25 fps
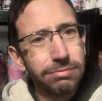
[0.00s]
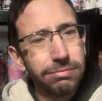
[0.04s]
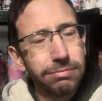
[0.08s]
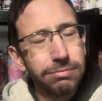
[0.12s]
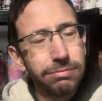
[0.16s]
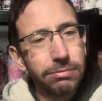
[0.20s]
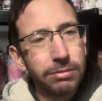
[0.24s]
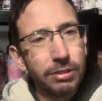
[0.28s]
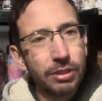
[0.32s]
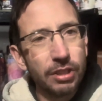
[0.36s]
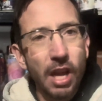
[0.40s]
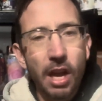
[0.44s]

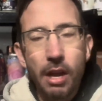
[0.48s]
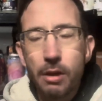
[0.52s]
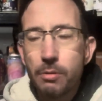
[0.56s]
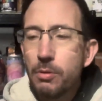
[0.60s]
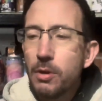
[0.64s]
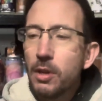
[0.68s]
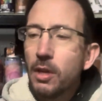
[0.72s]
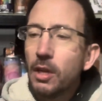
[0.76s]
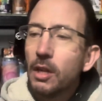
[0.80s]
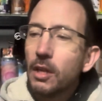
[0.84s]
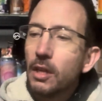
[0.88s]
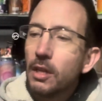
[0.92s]
So,
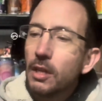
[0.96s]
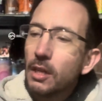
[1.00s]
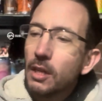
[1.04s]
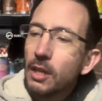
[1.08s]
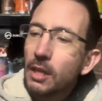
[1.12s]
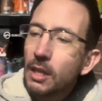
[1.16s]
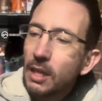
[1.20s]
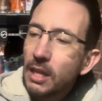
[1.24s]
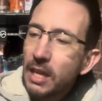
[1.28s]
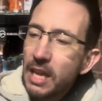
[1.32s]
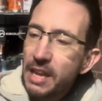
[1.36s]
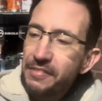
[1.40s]

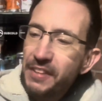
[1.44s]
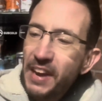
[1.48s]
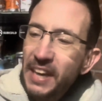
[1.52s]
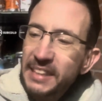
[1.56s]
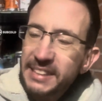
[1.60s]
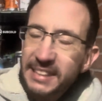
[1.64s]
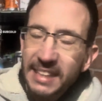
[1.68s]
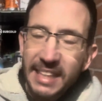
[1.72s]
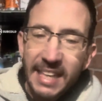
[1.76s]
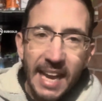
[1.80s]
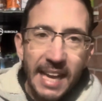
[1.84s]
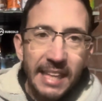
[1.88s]
if I had to
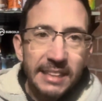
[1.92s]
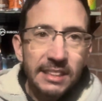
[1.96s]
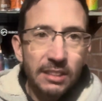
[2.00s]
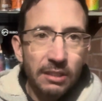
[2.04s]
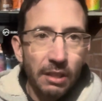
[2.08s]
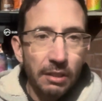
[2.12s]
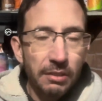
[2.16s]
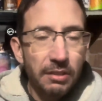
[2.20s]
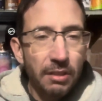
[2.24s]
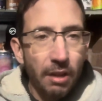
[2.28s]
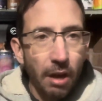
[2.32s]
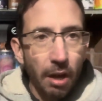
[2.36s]
guess,
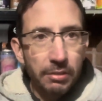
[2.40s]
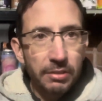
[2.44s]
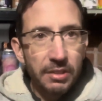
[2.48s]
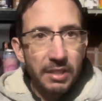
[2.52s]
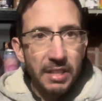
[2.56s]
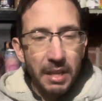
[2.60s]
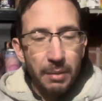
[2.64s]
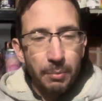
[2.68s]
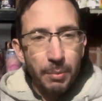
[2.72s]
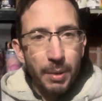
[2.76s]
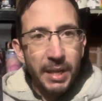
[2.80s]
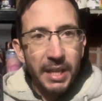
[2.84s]
I'd
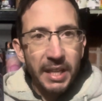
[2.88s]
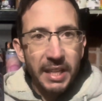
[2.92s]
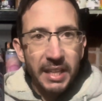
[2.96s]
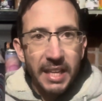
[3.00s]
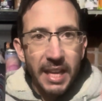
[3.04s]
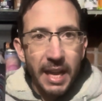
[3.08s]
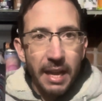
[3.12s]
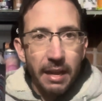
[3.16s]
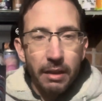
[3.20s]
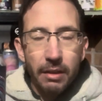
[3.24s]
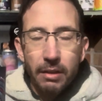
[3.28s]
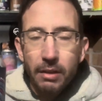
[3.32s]
think we're going to
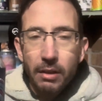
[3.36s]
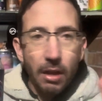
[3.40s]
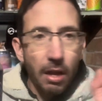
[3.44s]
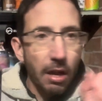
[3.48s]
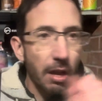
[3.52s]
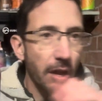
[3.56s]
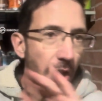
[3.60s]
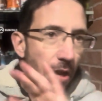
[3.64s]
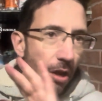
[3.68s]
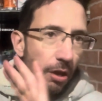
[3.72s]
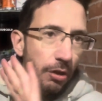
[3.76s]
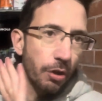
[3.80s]
get
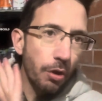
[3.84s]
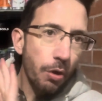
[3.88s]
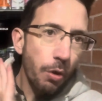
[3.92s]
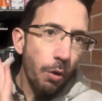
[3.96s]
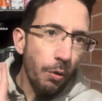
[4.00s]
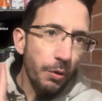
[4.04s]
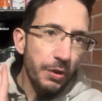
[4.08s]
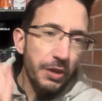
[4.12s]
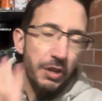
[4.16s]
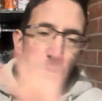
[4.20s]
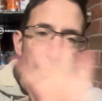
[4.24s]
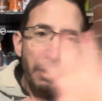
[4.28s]
a
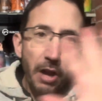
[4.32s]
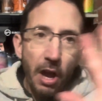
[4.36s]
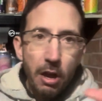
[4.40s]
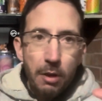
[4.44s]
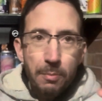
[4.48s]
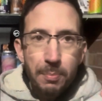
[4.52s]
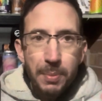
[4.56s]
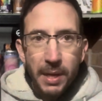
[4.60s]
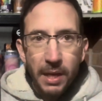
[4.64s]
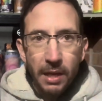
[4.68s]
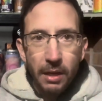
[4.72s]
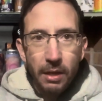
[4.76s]

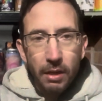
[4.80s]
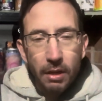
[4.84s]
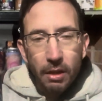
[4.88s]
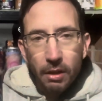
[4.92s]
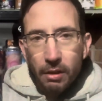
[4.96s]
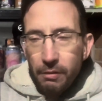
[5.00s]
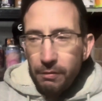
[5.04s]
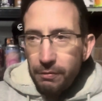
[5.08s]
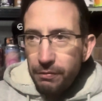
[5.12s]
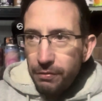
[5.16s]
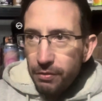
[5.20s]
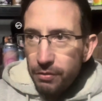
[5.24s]
cornucopia
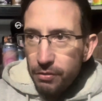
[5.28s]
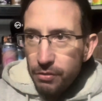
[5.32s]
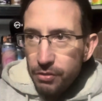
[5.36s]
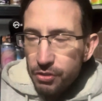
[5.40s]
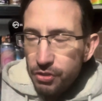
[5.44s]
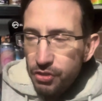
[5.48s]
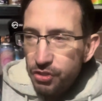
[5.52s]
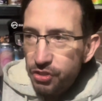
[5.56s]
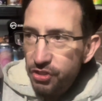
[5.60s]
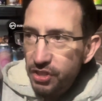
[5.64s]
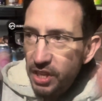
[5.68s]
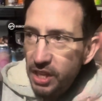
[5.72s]
of
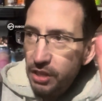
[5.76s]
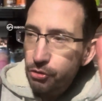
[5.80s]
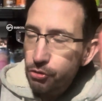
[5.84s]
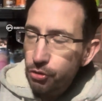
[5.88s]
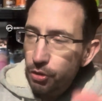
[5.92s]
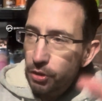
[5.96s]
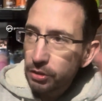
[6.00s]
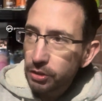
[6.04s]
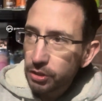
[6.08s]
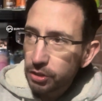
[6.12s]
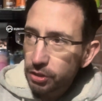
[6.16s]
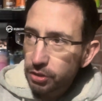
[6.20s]

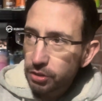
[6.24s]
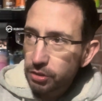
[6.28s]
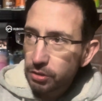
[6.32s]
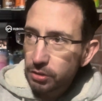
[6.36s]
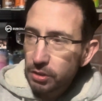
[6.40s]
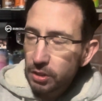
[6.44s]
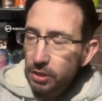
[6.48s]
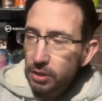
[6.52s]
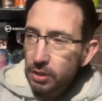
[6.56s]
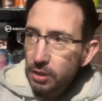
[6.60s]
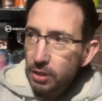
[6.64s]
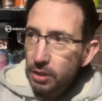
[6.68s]
citrus,
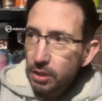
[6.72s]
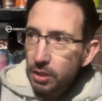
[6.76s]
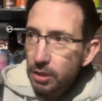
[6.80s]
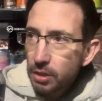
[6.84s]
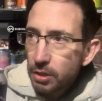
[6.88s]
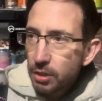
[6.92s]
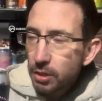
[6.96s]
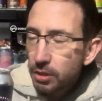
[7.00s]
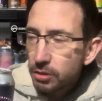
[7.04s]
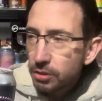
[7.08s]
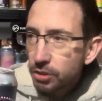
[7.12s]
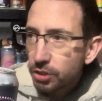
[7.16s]

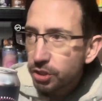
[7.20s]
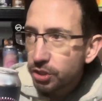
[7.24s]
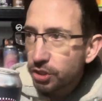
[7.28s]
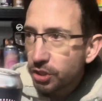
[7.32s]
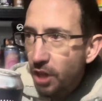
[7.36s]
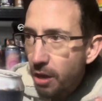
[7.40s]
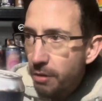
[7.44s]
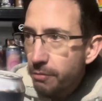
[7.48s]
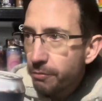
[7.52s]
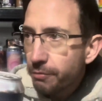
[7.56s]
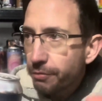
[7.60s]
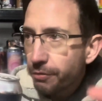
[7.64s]

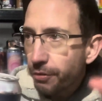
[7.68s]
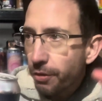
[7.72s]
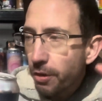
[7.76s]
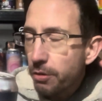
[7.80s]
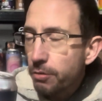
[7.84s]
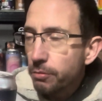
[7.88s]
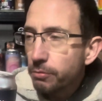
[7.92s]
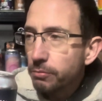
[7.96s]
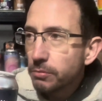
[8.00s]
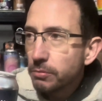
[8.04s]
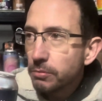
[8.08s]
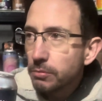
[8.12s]
stone fruit,
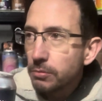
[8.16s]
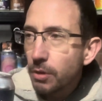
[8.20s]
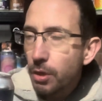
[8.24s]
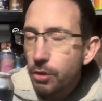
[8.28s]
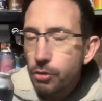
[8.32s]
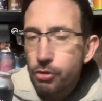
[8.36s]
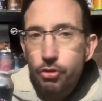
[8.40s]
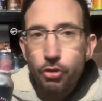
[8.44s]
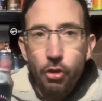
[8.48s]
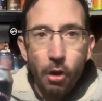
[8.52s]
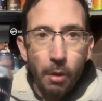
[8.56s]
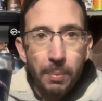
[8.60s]
and
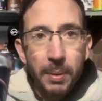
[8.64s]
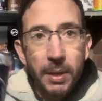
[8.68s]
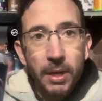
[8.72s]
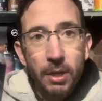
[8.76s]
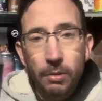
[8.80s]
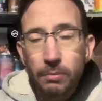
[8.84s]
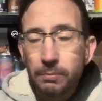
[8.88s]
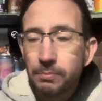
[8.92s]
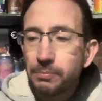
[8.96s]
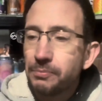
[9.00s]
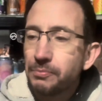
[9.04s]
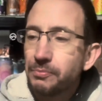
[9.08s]
tropical.
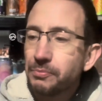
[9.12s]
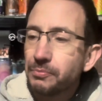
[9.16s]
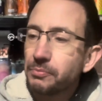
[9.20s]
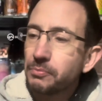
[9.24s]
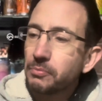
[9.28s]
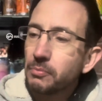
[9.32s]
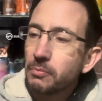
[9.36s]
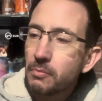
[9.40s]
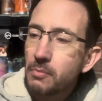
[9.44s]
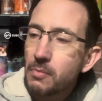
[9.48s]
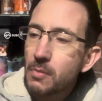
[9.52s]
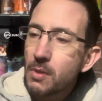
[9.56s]

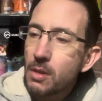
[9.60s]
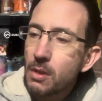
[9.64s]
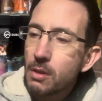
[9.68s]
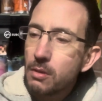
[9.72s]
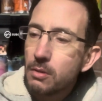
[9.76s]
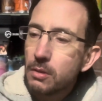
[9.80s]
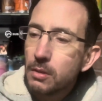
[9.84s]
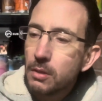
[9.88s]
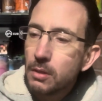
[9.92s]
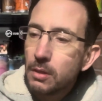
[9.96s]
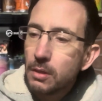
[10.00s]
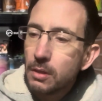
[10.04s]

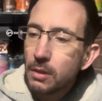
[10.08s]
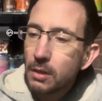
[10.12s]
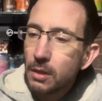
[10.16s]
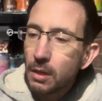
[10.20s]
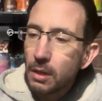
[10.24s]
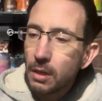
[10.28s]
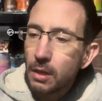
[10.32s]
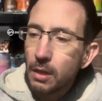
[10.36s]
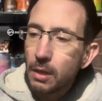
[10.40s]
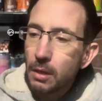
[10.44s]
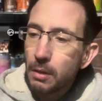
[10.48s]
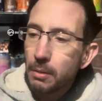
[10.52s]

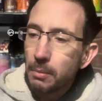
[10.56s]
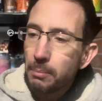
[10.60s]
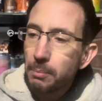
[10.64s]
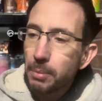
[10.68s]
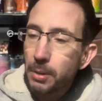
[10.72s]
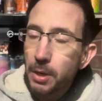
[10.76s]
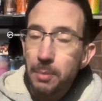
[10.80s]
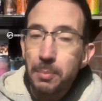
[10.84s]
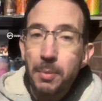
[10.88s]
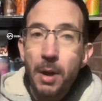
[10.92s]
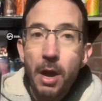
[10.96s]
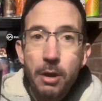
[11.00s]
But
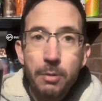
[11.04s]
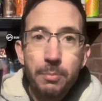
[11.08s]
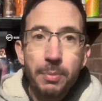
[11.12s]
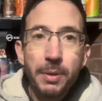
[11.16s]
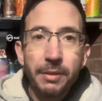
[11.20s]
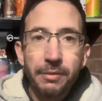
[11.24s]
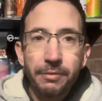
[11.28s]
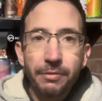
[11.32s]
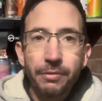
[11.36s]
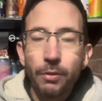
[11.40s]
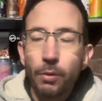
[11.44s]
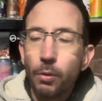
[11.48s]
I'm hoping
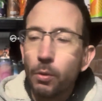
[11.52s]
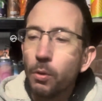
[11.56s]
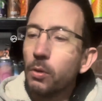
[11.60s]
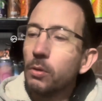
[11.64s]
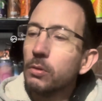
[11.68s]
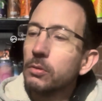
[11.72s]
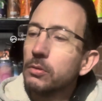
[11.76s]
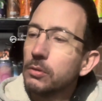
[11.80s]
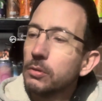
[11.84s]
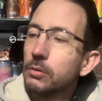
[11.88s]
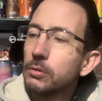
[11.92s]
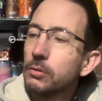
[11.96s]
for
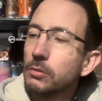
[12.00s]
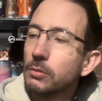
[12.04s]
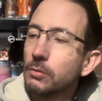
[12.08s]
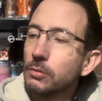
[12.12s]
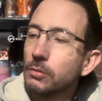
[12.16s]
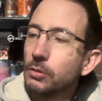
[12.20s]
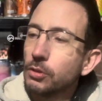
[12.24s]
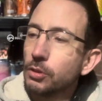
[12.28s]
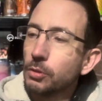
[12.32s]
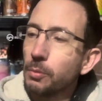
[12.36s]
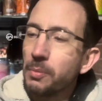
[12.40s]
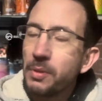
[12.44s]

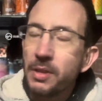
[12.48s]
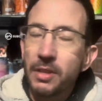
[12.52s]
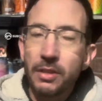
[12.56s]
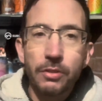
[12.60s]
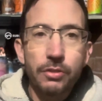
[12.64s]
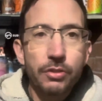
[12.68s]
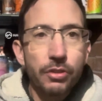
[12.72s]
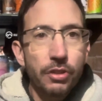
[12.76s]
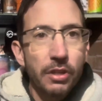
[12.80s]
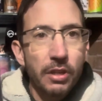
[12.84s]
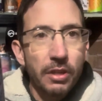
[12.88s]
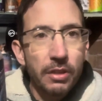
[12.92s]
something that's
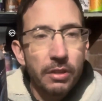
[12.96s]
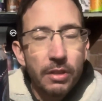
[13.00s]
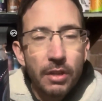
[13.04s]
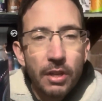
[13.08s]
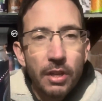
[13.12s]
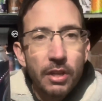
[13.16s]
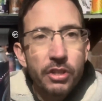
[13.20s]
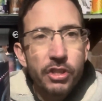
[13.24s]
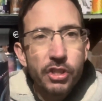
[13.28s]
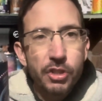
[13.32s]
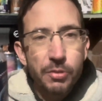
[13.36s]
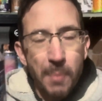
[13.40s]
going to
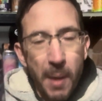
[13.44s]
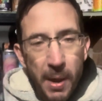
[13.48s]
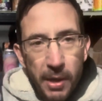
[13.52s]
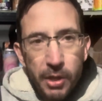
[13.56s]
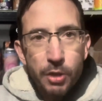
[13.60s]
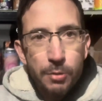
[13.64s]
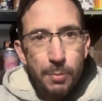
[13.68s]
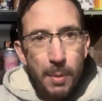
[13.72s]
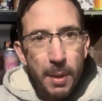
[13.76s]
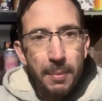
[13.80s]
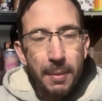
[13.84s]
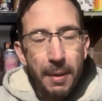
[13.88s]
smash
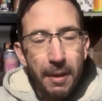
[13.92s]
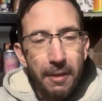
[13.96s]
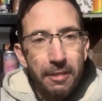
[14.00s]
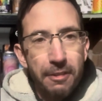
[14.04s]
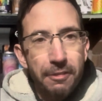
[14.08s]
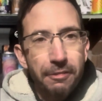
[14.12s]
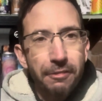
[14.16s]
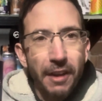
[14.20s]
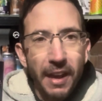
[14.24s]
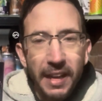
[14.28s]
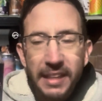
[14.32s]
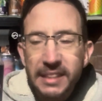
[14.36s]
me about the
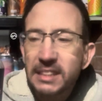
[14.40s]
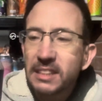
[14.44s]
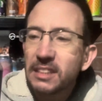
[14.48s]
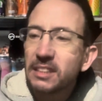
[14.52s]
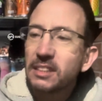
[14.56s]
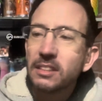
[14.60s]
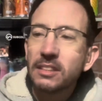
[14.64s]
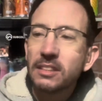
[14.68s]
face